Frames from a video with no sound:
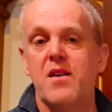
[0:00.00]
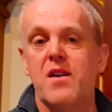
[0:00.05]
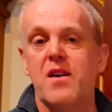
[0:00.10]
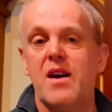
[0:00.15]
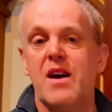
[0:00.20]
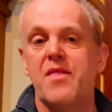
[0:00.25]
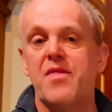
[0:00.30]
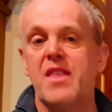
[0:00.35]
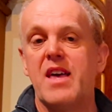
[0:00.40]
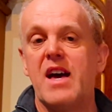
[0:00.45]

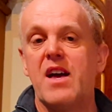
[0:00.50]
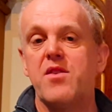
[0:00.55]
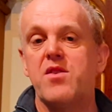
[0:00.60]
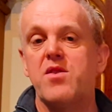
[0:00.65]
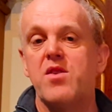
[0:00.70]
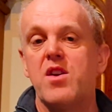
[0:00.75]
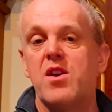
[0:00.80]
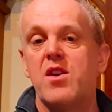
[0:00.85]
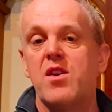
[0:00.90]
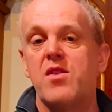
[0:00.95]
and that
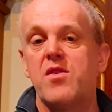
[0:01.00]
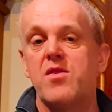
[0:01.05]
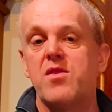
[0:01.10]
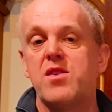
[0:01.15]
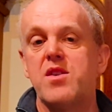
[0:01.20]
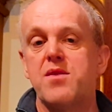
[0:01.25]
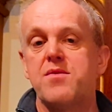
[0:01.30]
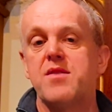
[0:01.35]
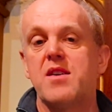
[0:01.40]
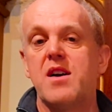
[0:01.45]

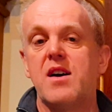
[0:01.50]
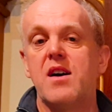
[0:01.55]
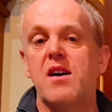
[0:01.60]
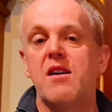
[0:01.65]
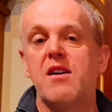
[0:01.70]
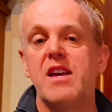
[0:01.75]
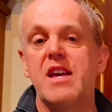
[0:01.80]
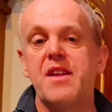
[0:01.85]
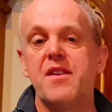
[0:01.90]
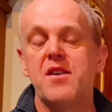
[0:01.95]

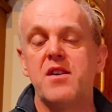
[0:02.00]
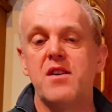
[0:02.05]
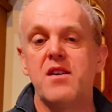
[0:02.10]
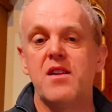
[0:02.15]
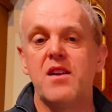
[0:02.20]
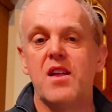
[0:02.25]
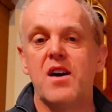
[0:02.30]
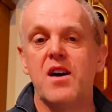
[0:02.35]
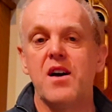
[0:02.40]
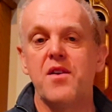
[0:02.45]
desire in her
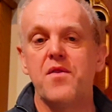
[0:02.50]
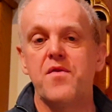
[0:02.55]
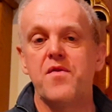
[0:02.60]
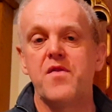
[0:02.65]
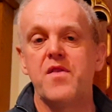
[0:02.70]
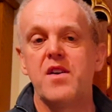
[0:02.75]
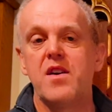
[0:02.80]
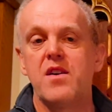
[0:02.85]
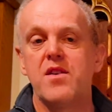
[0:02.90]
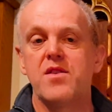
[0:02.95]
life
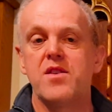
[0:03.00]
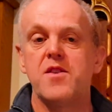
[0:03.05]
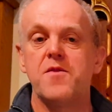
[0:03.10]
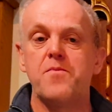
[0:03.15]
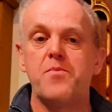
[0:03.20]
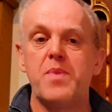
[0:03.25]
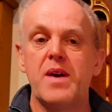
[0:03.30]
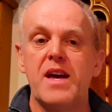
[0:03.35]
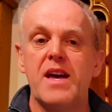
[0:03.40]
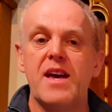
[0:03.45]
to
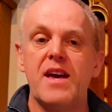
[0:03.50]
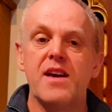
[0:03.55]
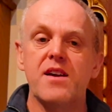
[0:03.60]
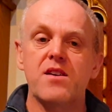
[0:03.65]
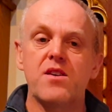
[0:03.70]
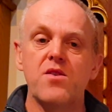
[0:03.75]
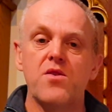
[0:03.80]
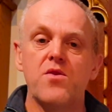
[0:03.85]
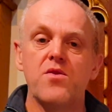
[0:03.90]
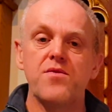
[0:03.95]
bear
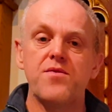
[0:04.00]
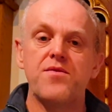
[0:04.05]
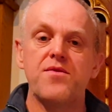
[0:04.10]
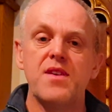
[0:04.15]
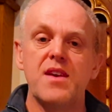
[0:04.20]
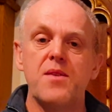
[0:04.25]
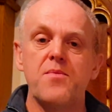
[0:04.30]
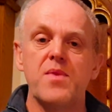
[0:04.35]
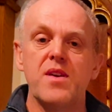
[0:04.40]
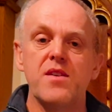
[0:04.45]
God's
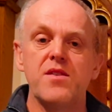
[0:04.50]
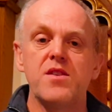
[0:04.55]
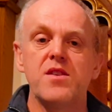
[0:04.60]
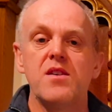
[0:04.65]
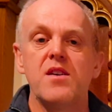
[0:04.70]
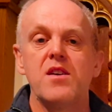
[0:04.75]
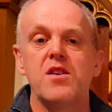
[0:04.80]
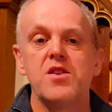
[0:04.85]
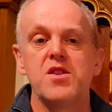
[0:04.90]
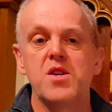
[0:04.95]
image,
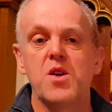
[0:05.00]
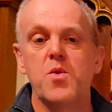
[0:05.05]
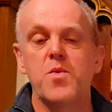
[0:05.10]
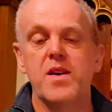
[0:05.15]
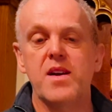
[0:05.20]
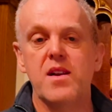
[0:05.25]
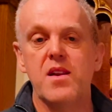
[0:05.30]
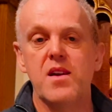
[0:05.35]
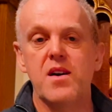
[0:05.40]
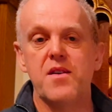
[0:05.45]

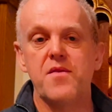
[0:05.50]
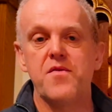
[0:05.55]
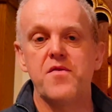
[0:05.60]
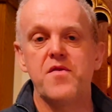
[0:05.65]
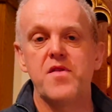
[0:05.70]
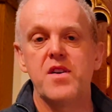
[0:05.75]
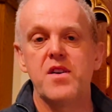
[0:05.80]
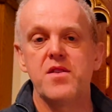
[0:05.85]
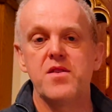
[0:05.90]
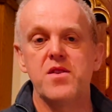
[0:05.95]
showing
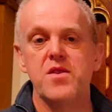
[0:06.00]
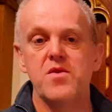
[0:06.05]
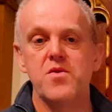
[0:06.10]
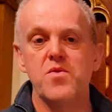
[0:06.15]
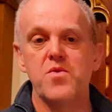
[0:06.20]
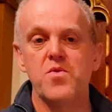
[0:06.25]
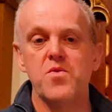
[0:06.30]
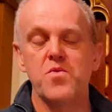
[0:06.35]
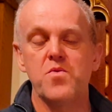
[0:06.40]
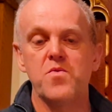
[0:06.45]
love to
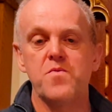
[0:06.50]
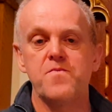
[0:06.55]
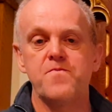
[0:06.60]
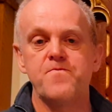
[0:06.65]
all.